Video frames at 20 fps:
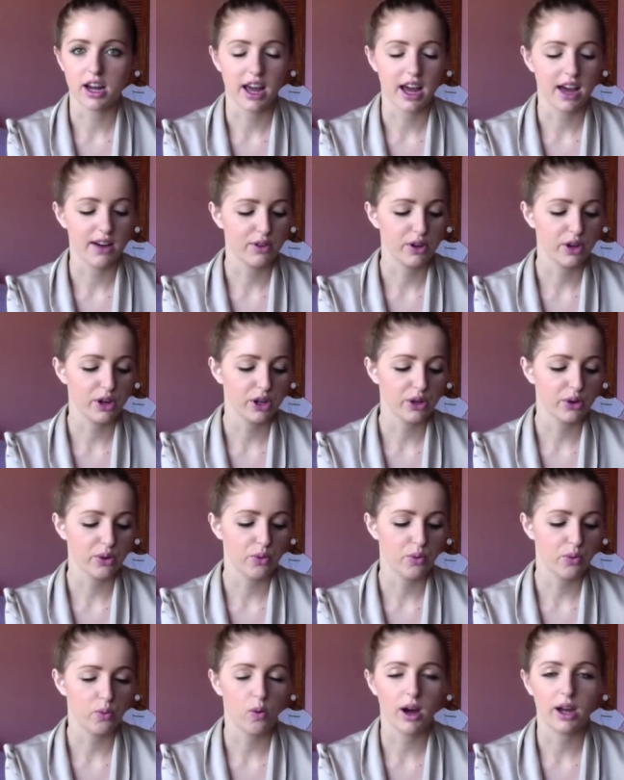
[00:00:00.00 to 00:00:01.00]
I have heard
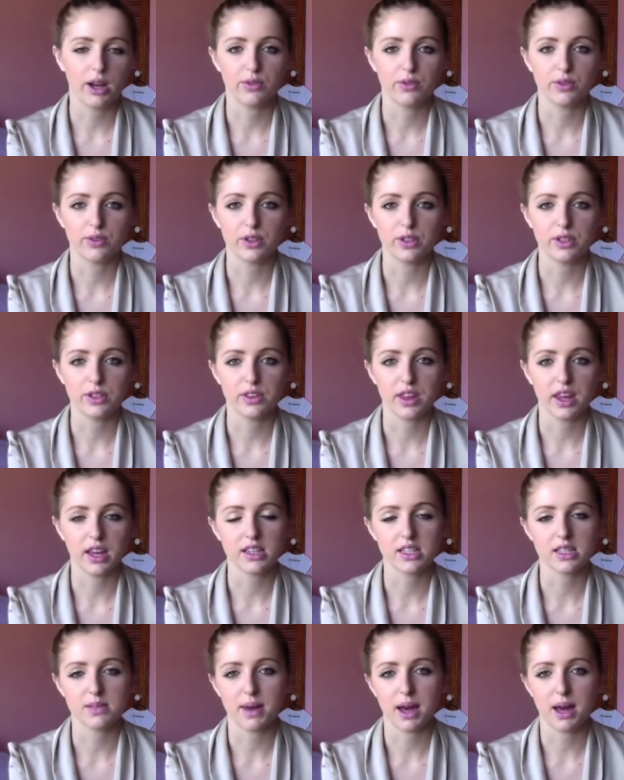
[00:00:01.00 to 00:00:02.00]
quite a few
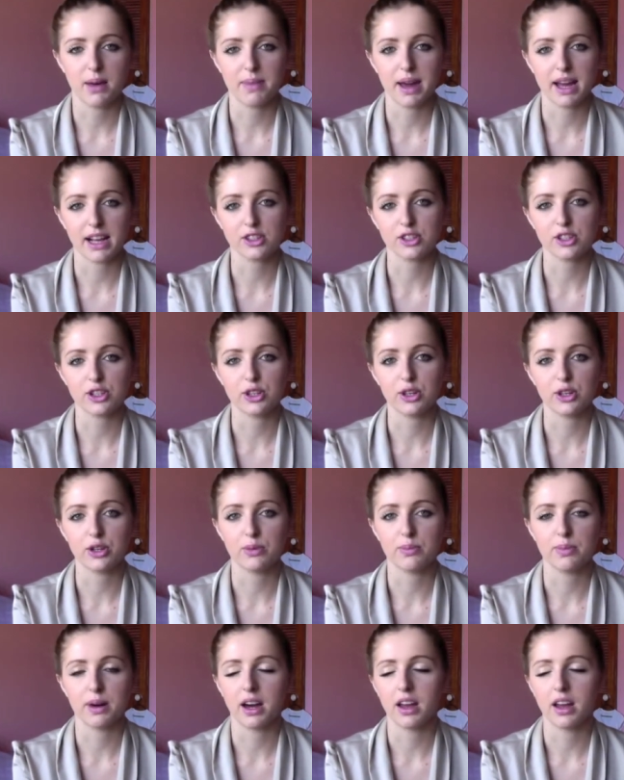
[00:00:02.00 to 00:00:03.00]
things about MAC's
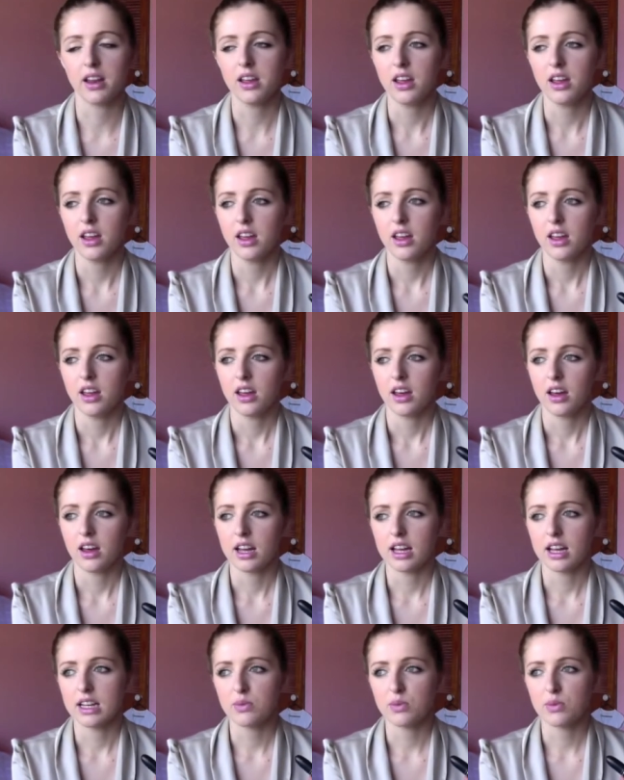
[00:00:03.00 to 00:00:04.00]
Hue, but
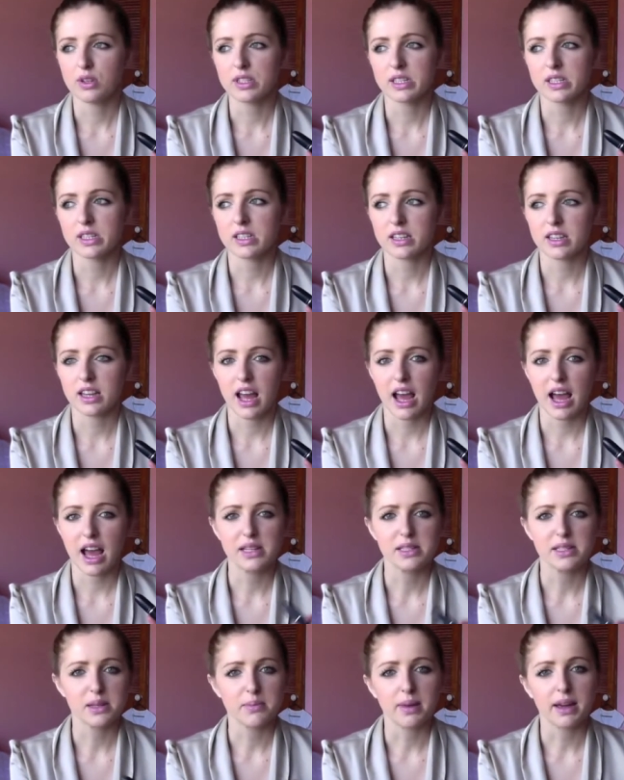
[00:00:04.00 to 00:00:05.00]
it wasn't
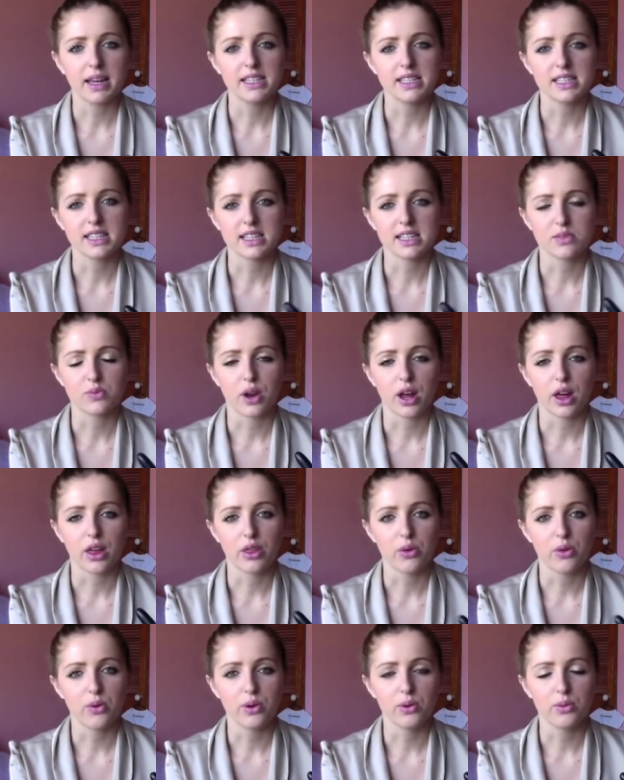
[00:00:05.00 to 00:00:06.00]
as amazing as what I
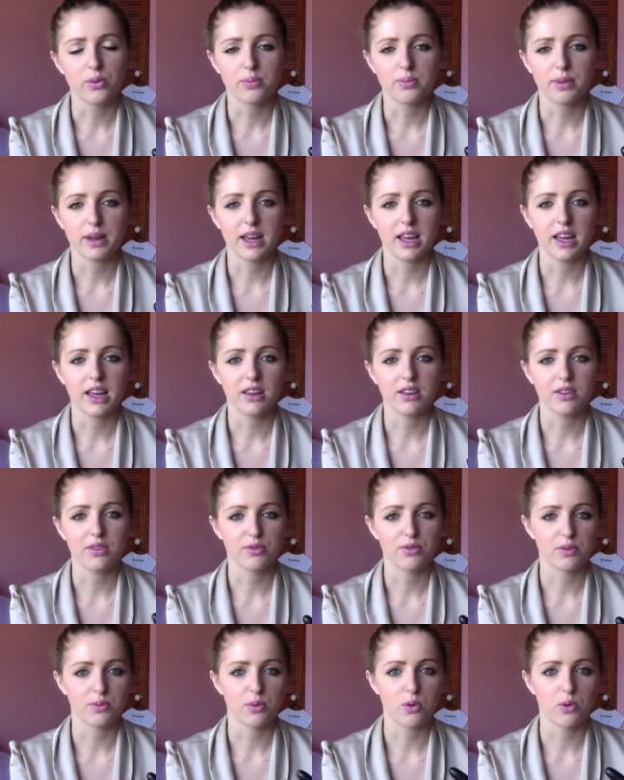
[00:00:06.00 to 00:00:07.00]
thought it would be
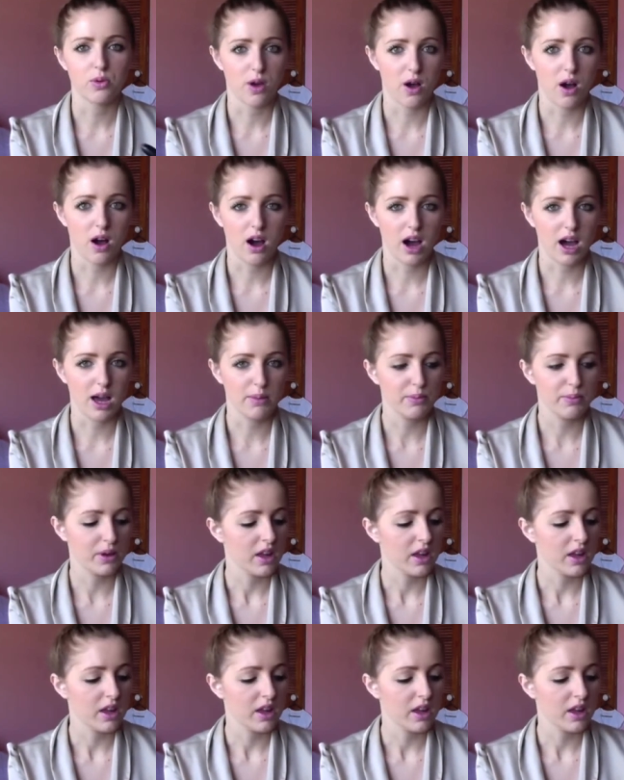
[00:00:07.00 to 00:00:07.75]
from all the hype